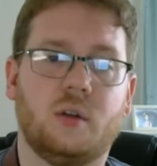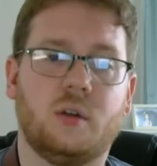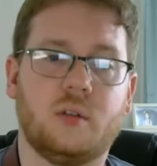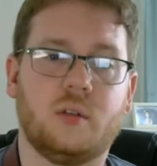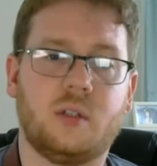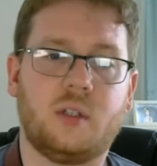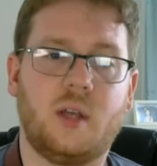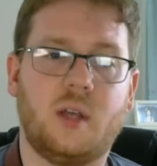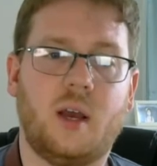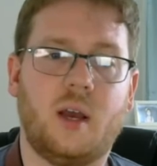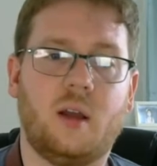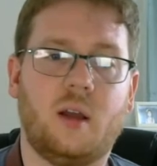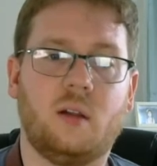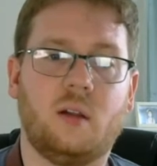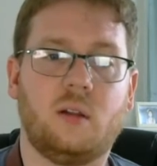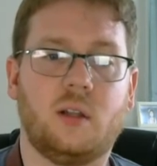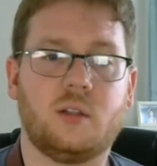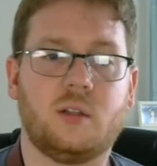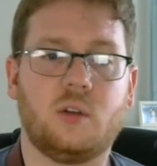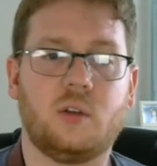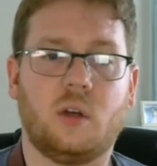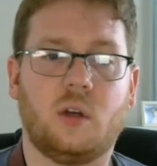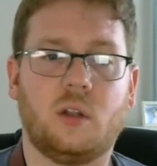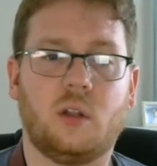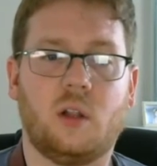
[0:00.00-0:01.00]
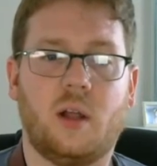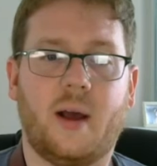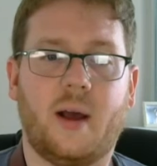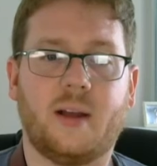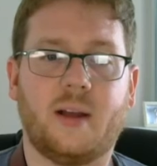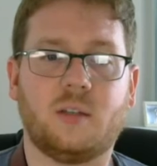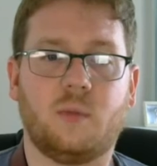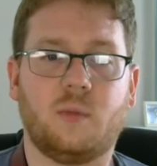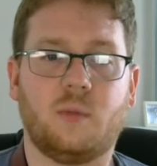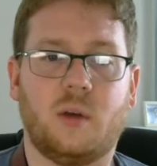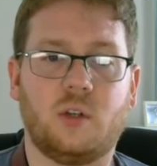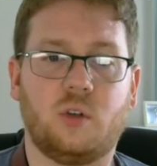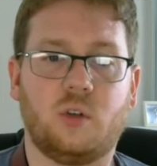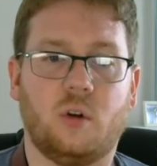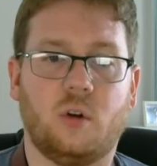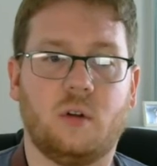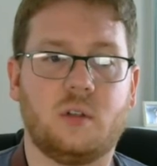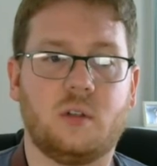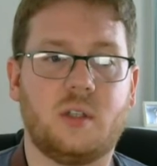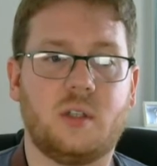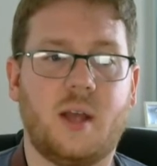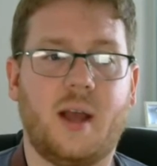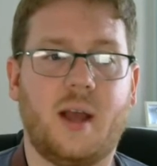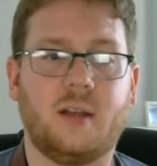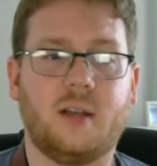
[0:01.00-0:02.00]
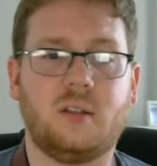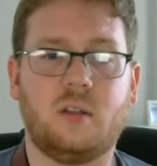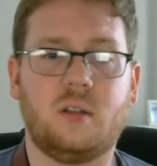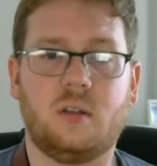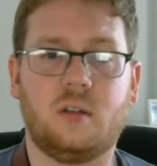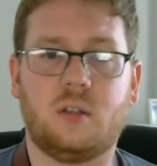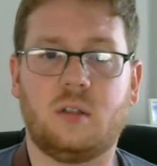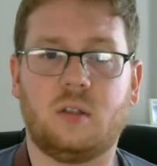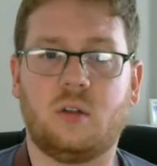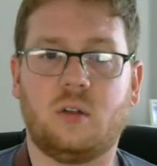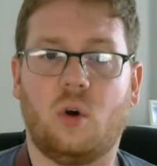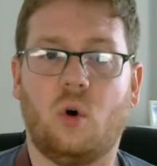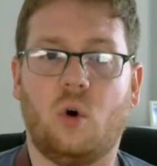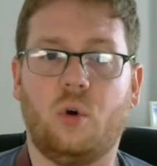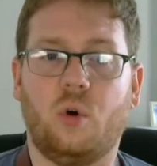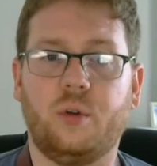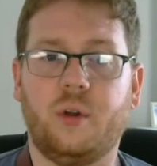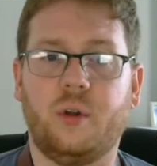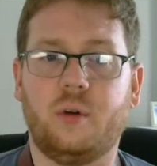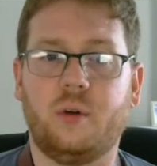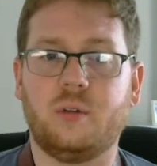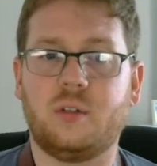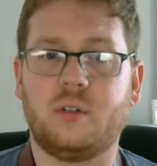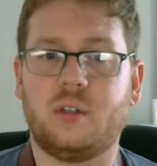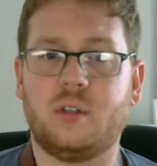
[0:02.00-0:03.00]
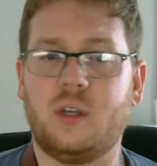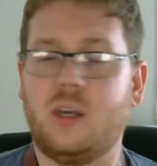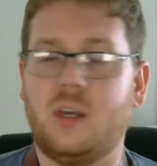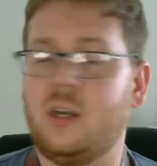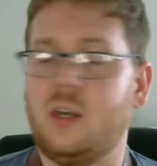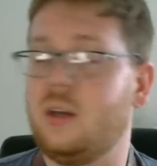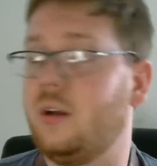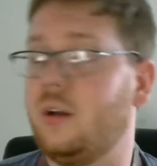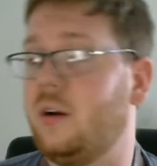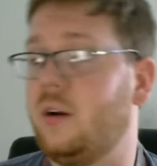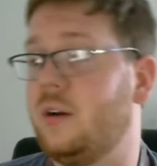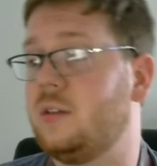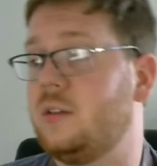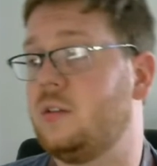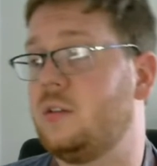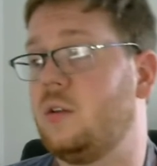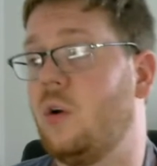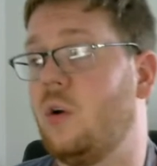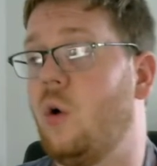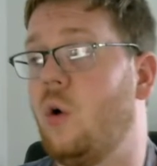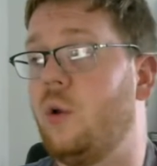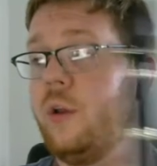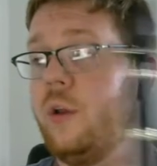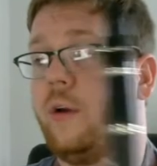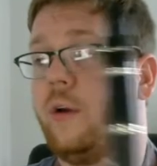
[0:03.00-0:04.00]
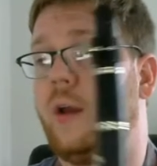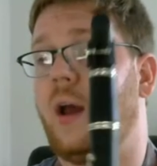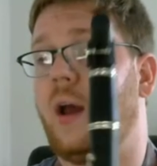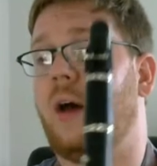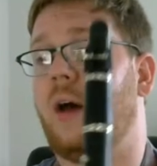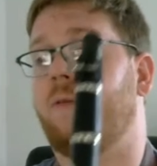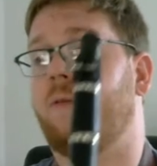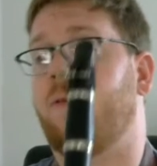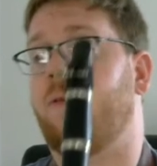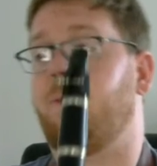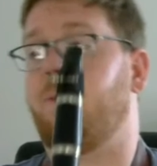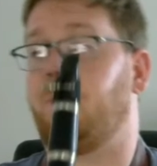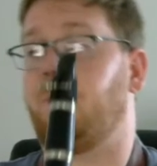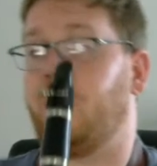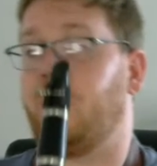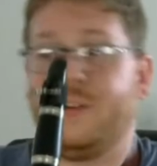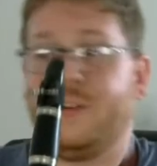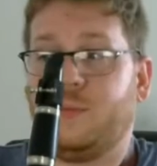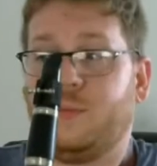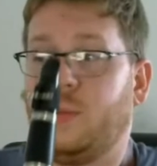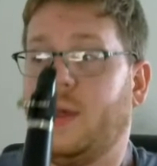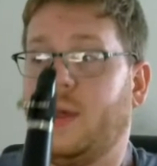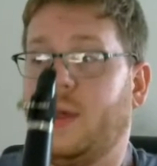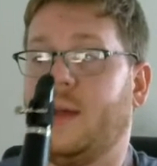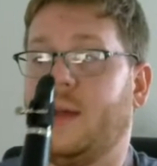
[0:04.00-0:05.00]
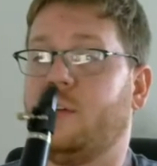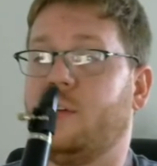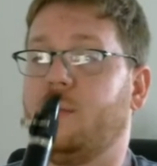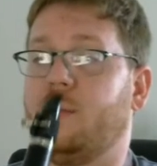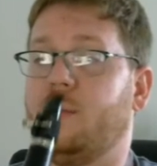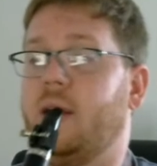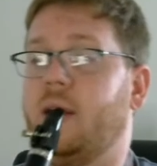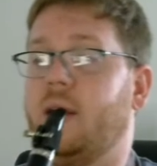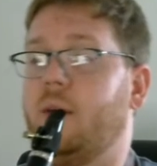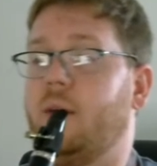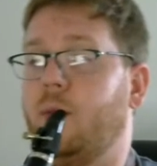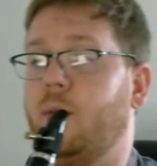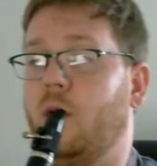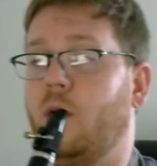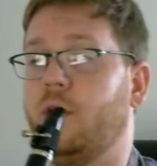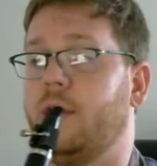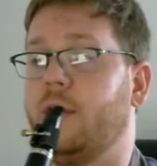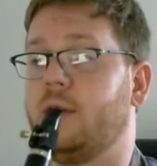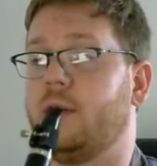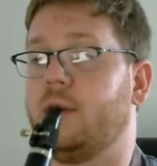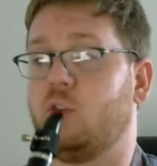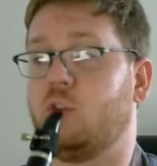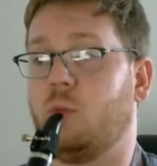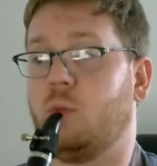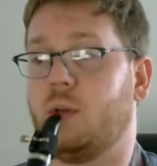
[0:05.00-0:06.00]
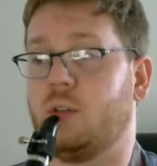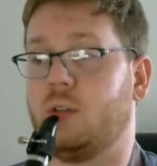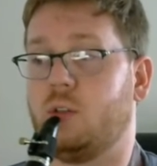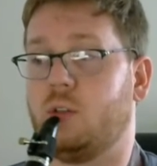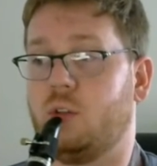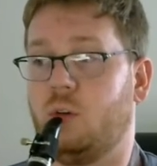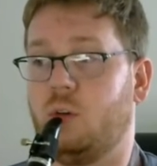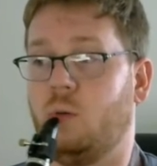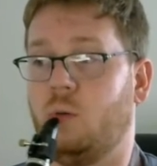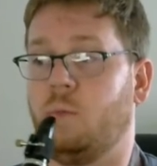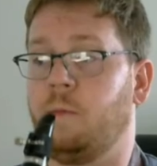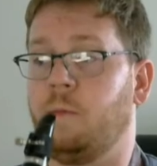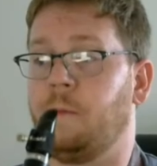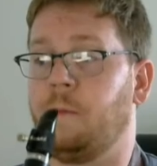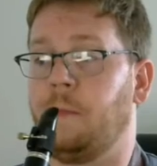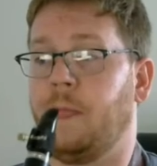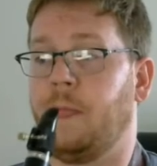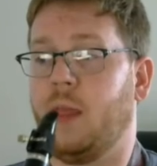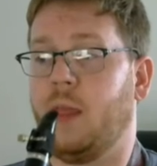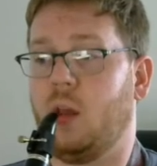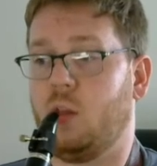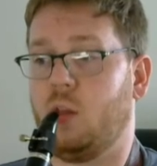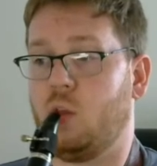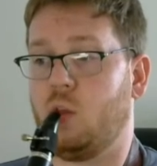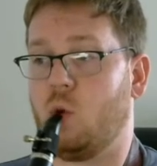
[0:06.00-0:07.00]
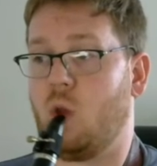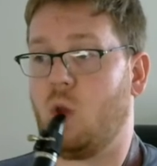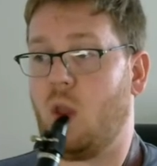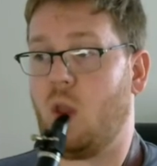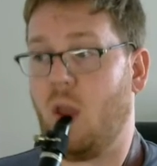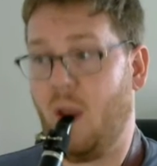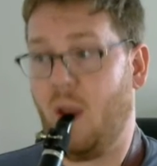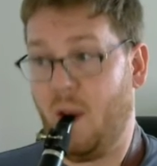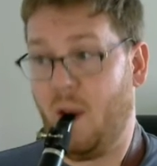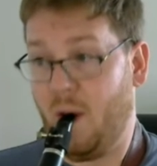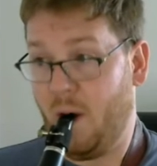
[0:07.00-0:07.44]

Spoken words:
instead, let's look at the last measure. Sax, it's a whole note C. Clarinet, it's a whole note F. Just play it with me. Both instruments. 2, 3.